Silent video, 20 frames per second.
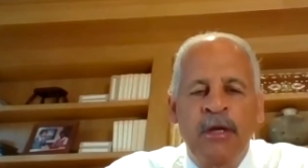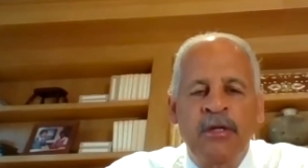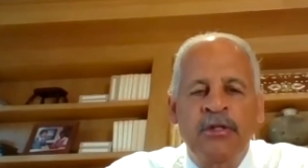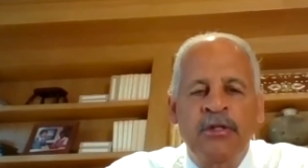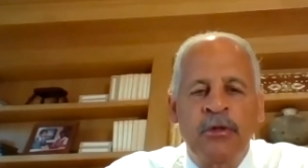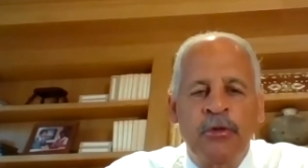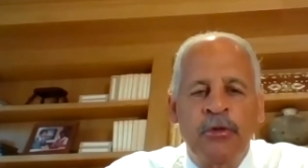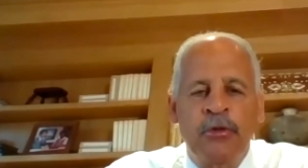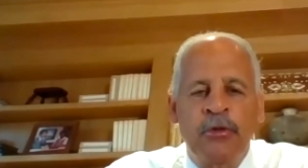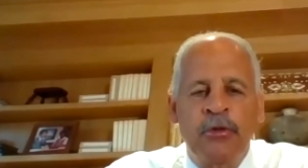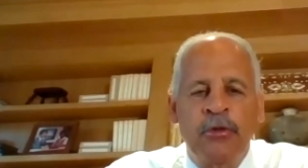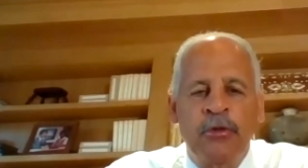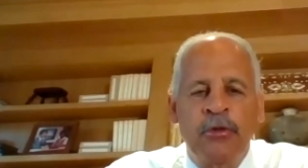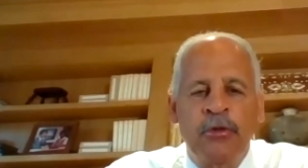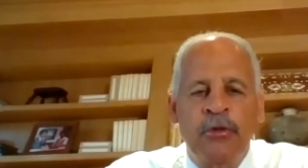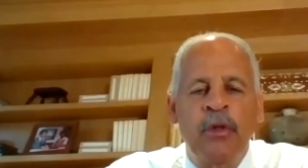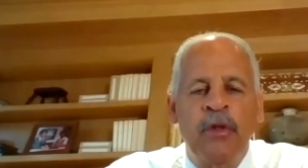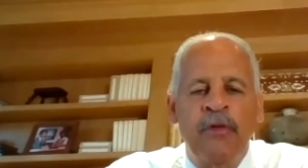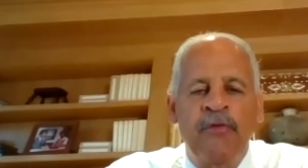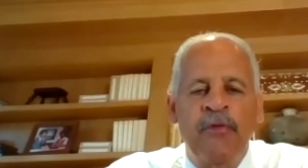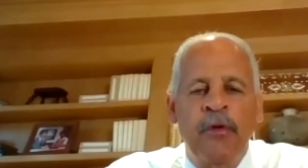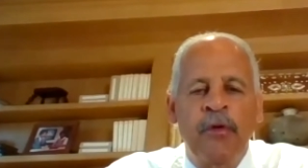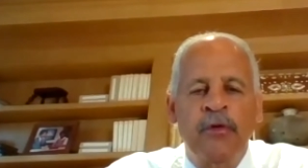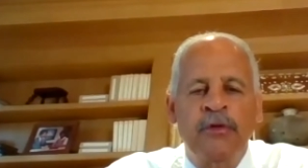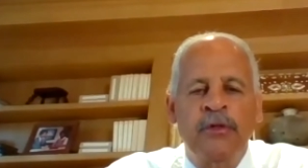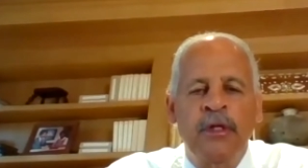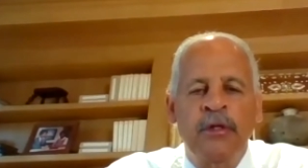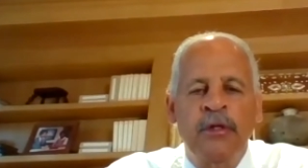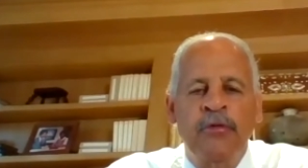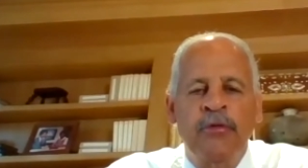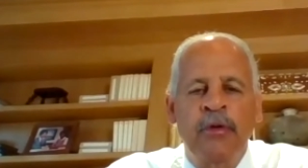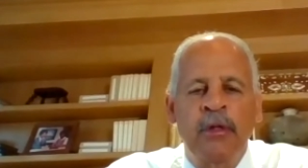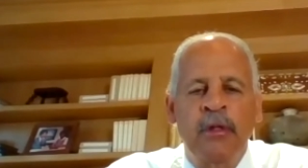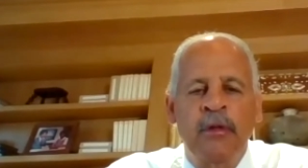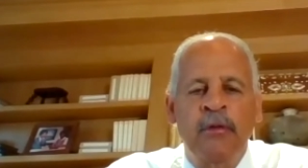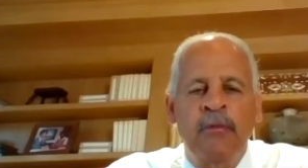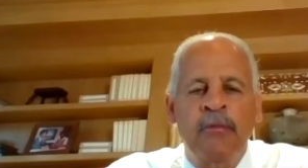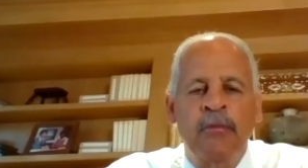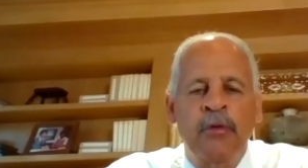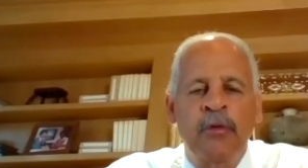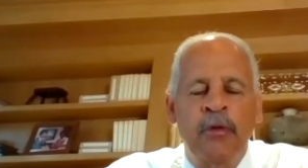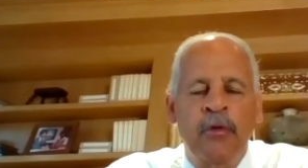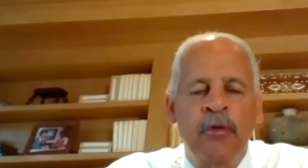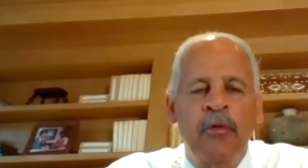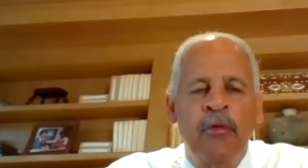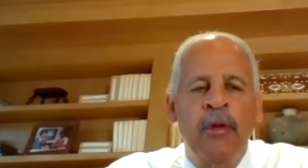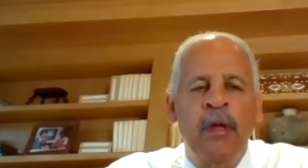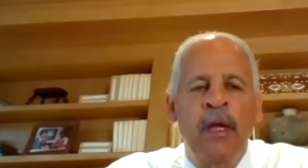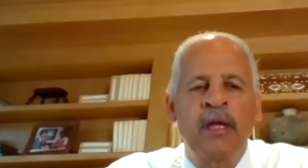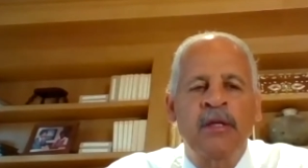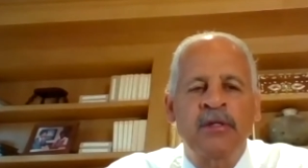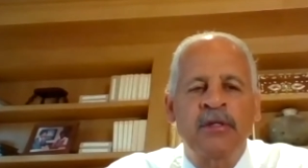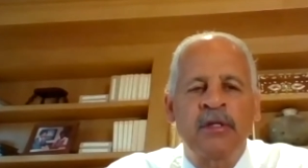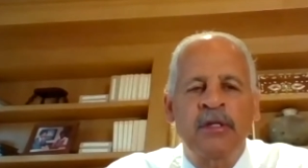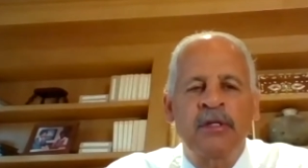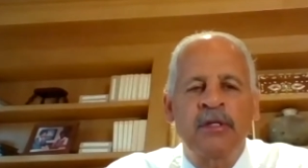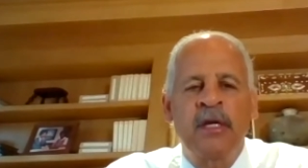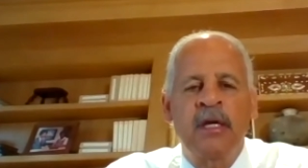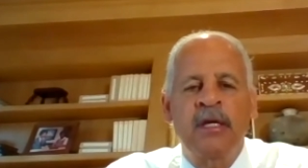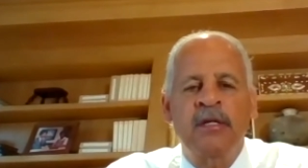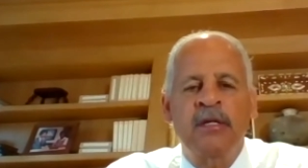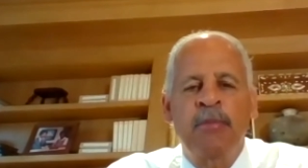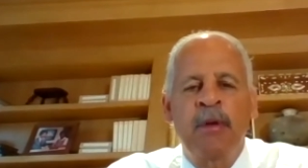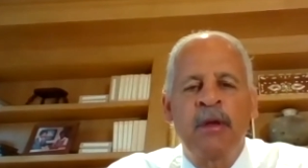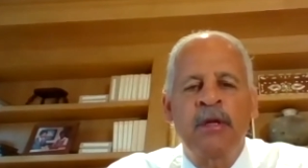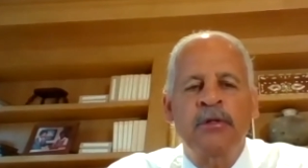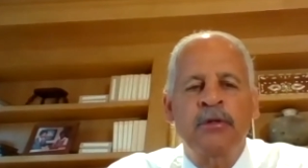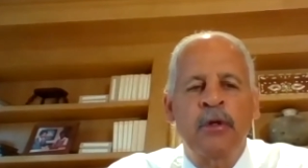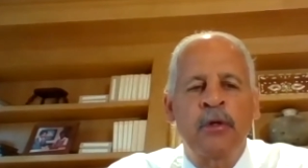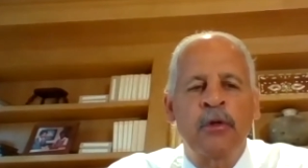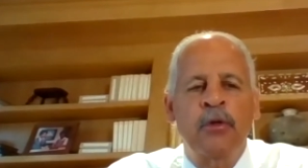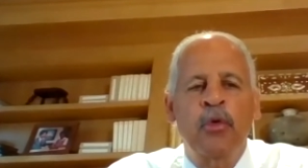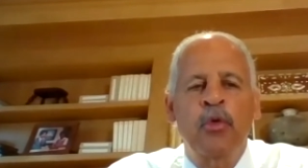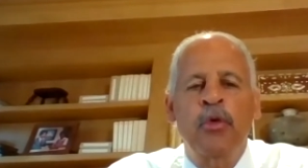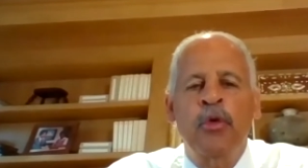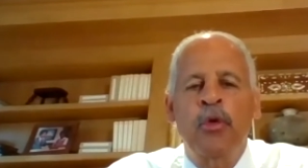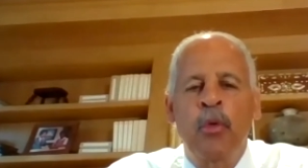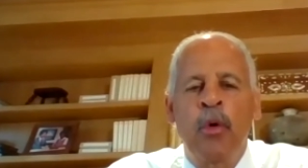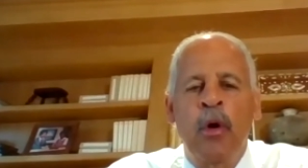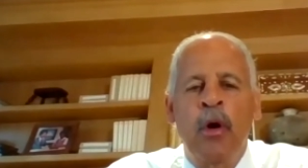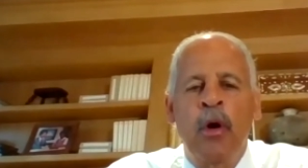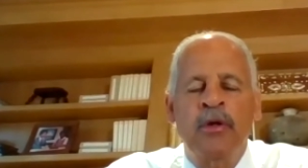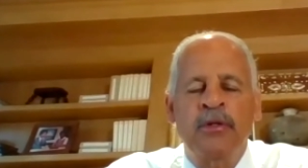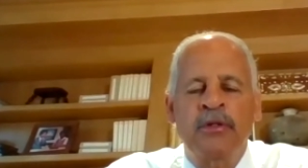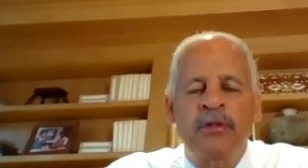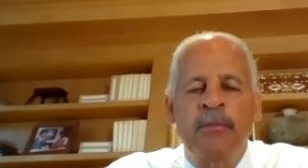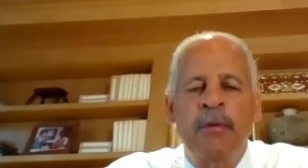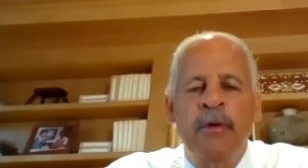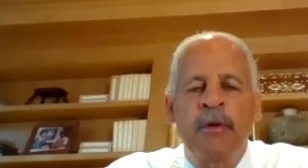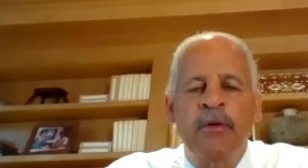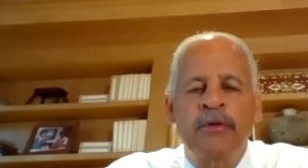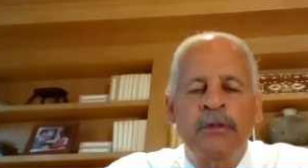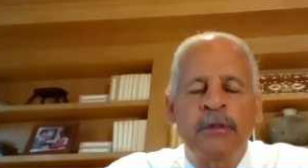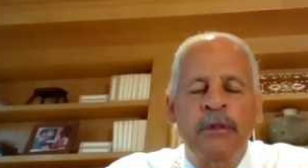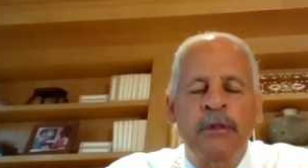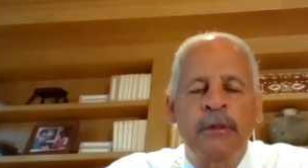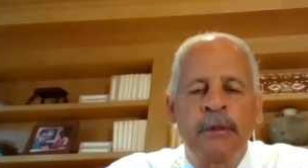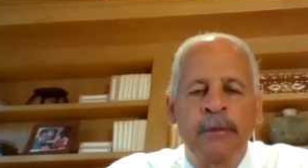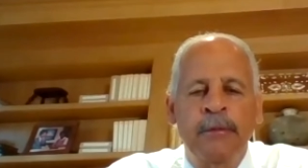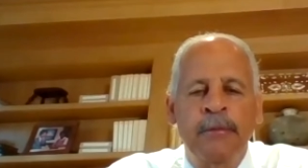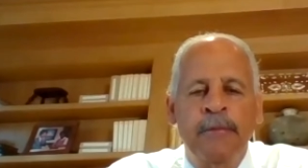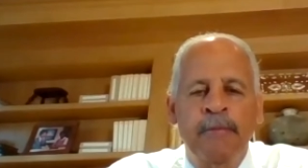especially through this 21st century, to create success based on who you are as a person.